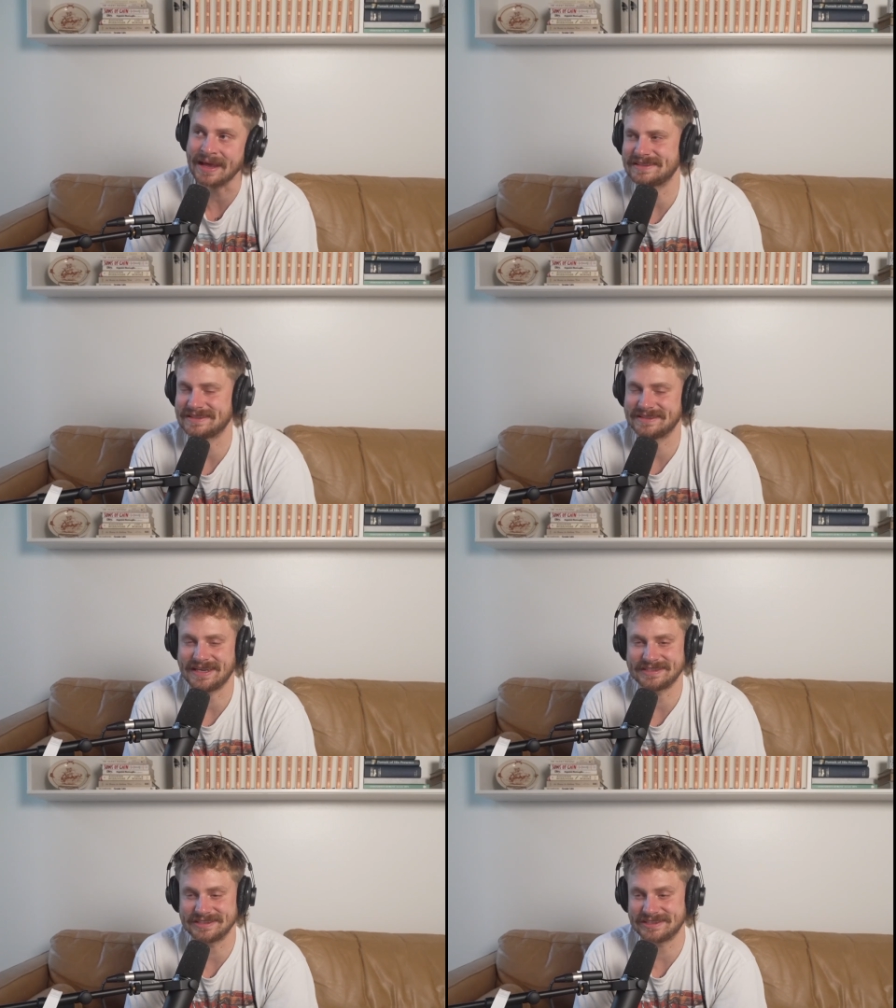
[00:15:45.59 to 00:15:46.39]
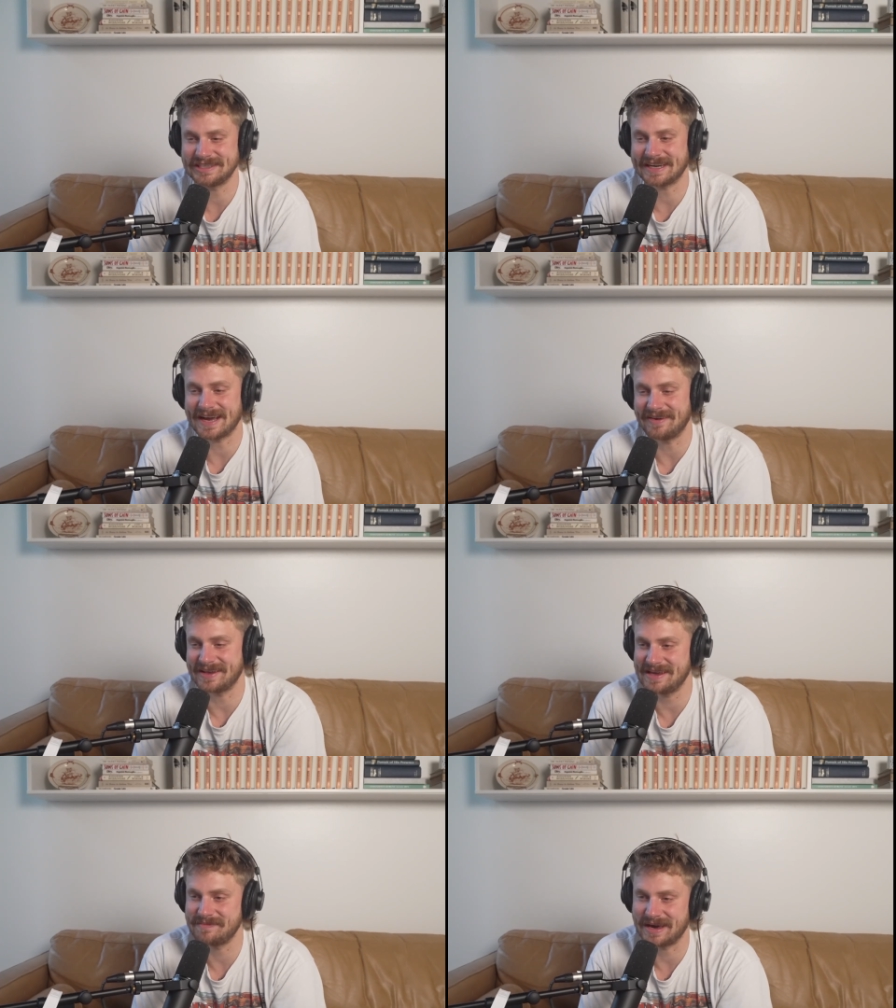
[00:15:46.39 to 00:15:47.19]
I should check out
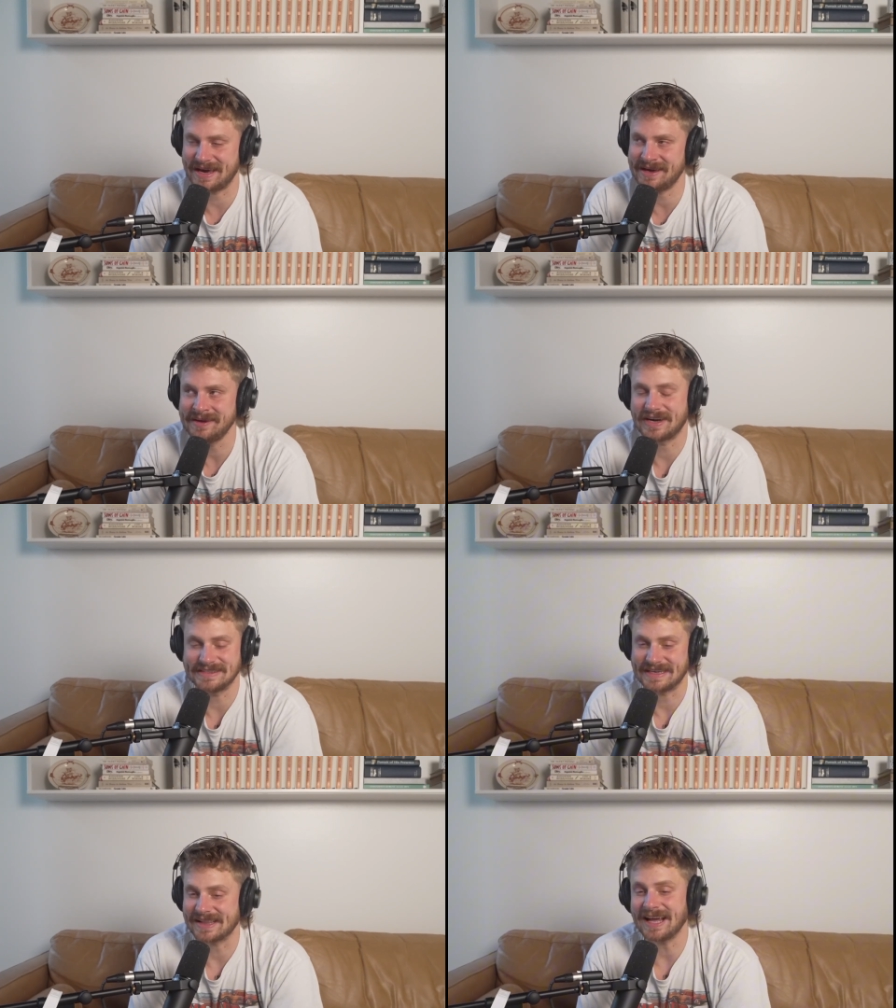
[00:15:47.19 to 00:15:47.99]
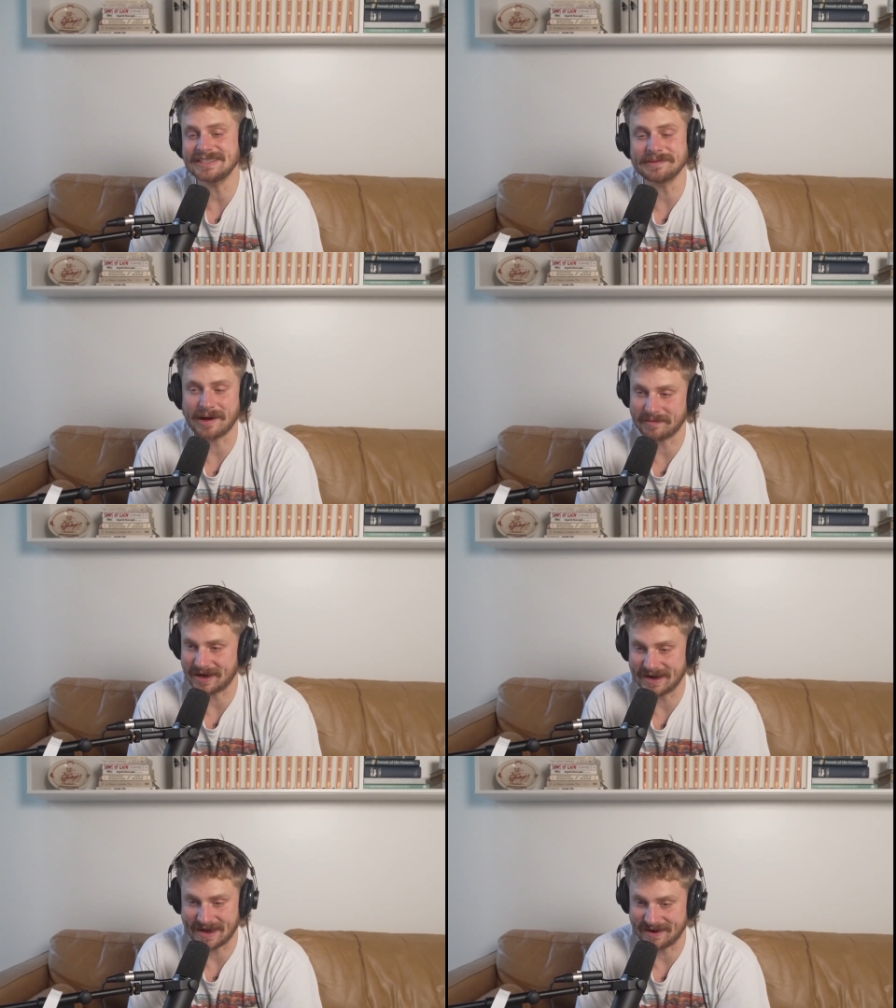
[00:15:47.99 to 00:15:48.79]
eBay. Crazy. Glad your mom
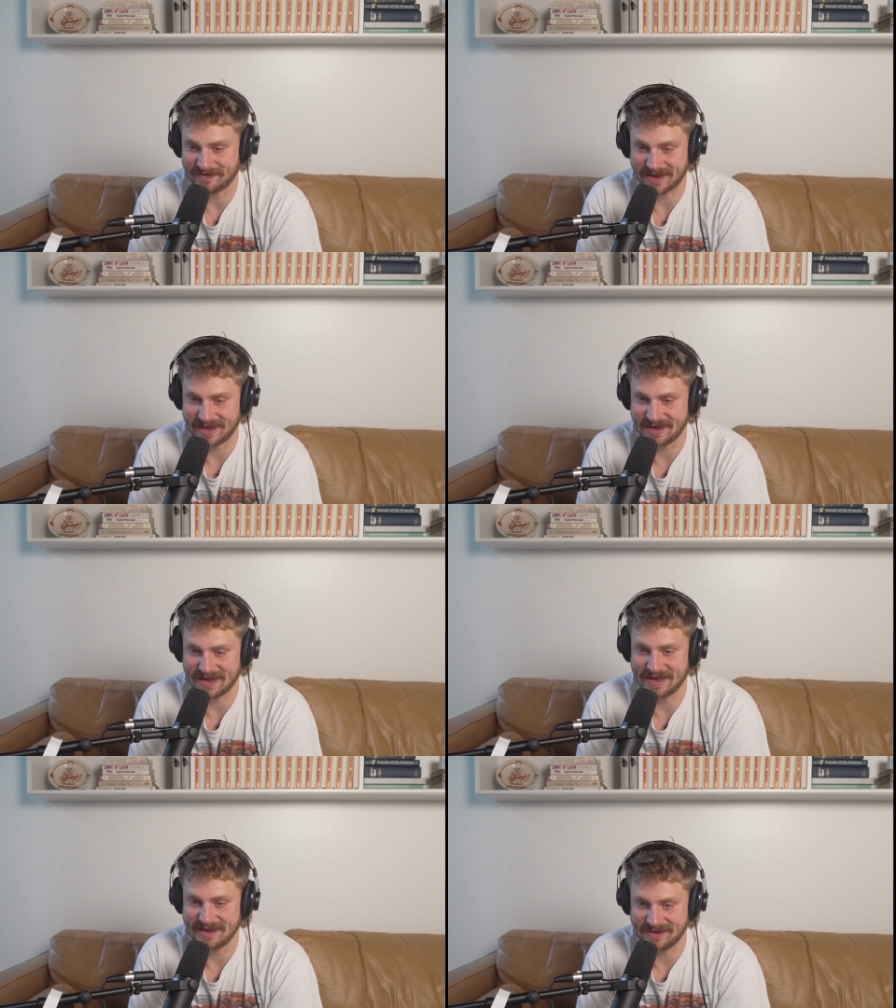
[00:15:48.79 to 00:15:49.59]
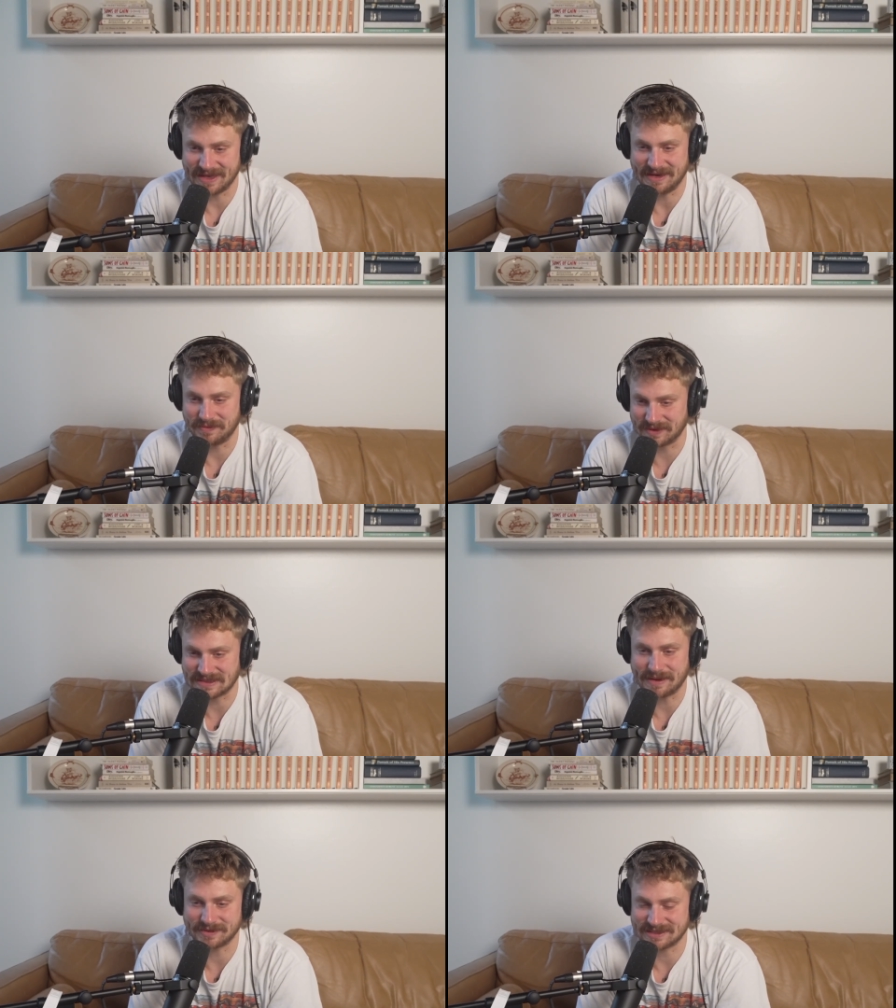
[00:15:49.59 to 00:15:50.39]
got out of it and was
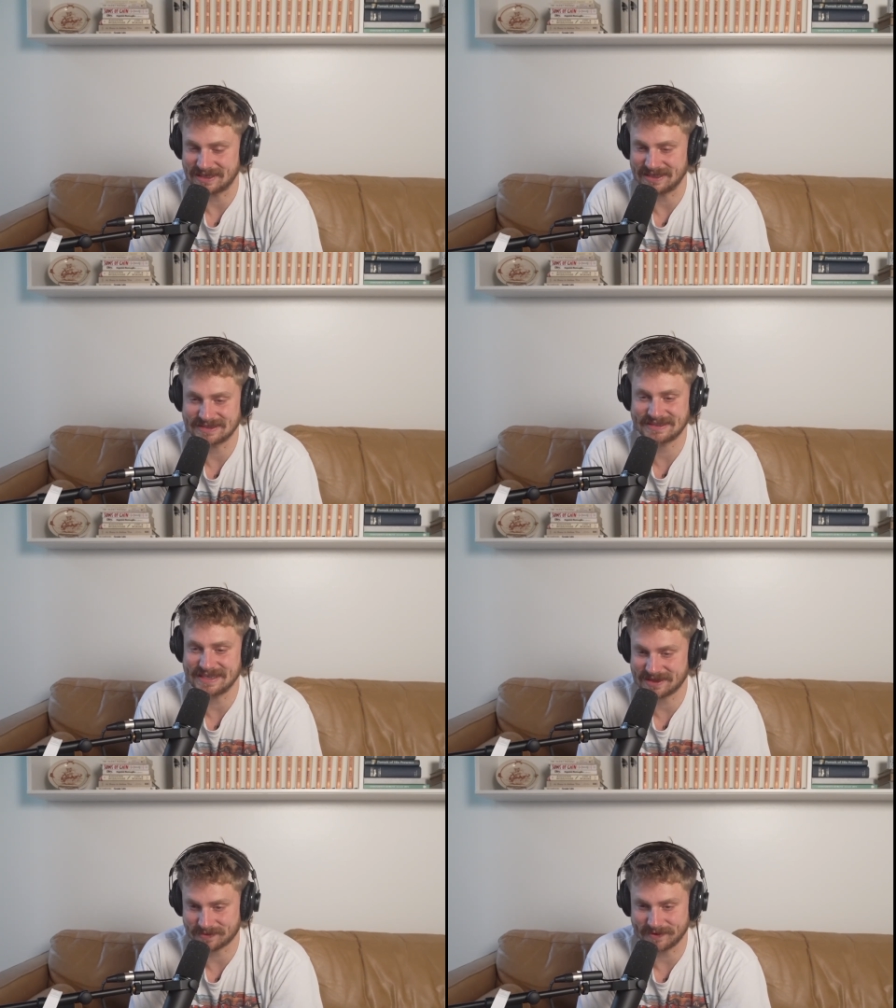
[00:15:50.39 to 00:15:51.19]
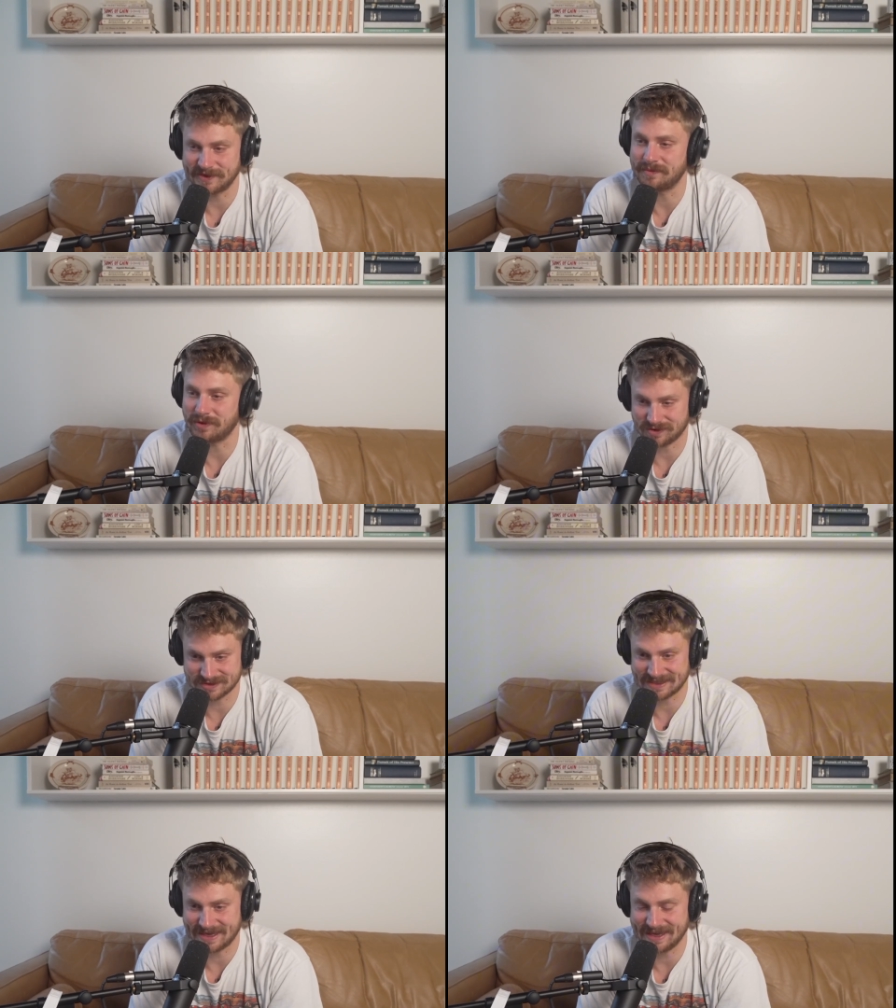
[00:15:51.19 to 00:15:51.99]
able to see through the
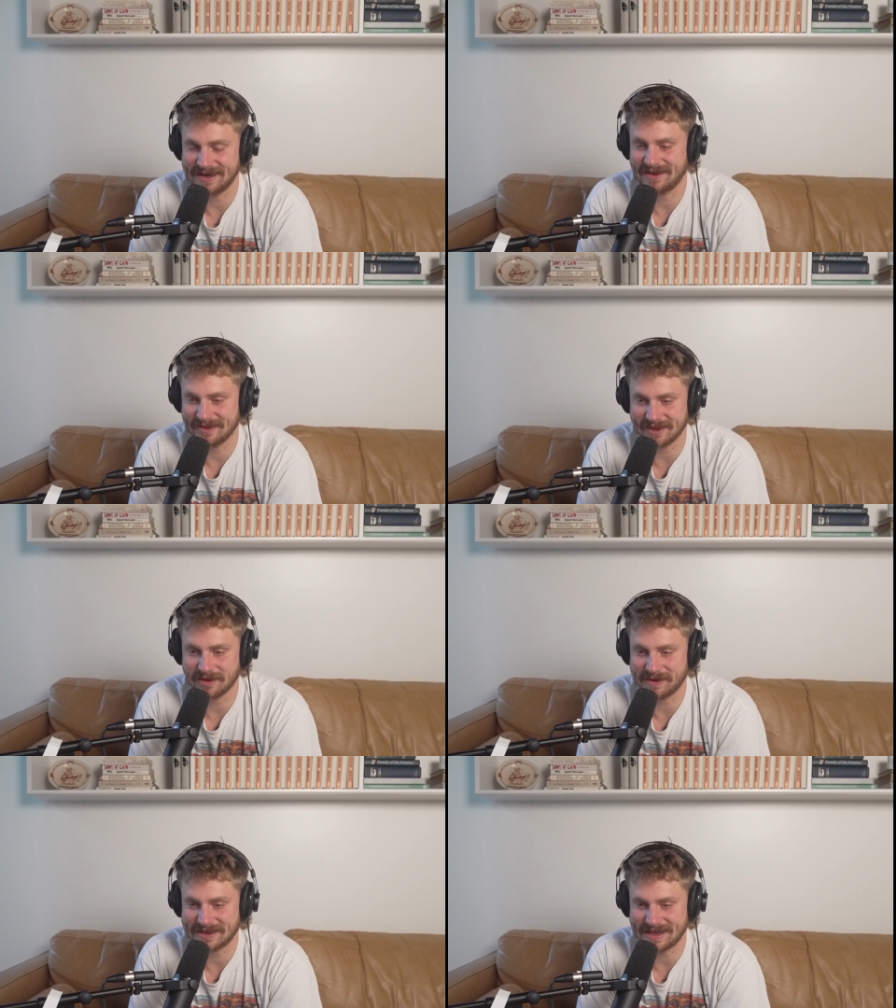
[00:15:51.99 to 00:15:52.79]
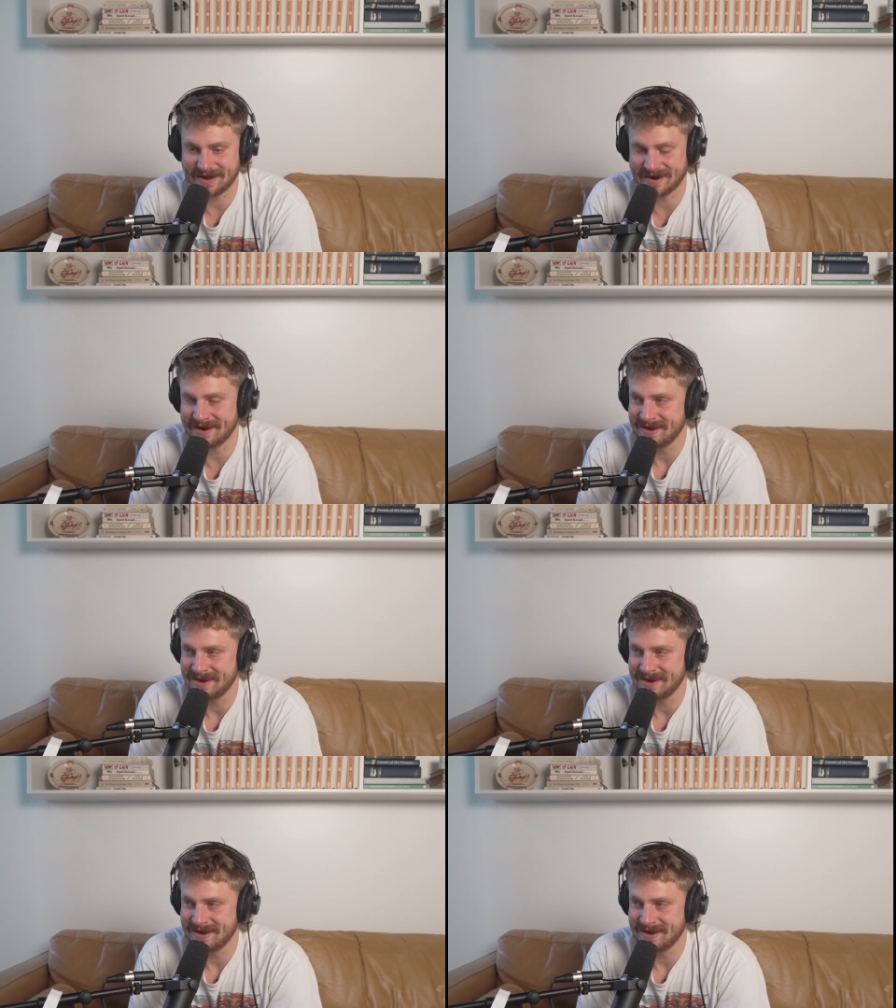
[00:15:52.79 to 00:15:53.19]
bullshit a little bit there.